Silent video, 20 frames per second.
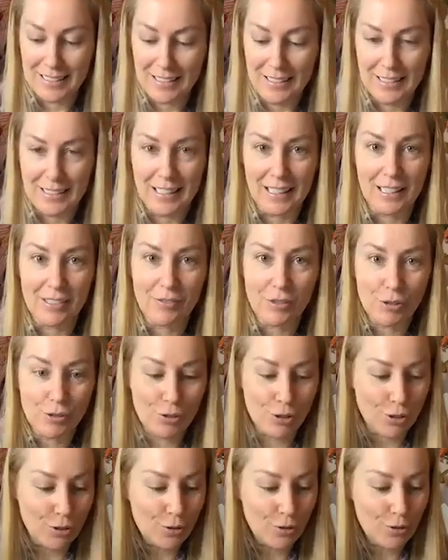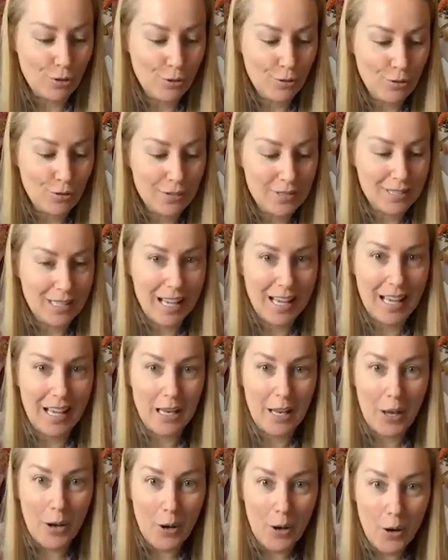And if you're new, say
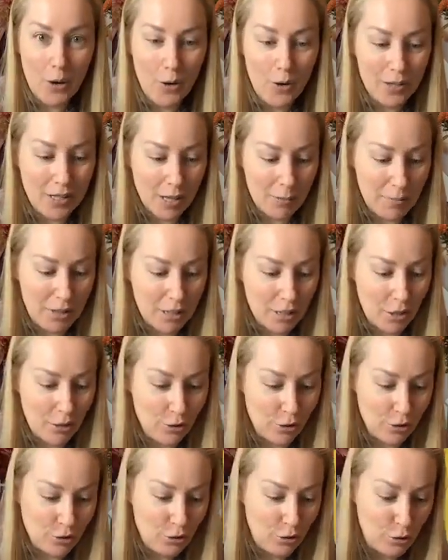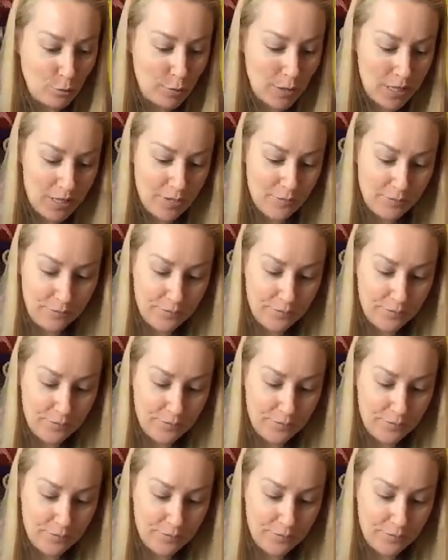hello and let me know you're a newbie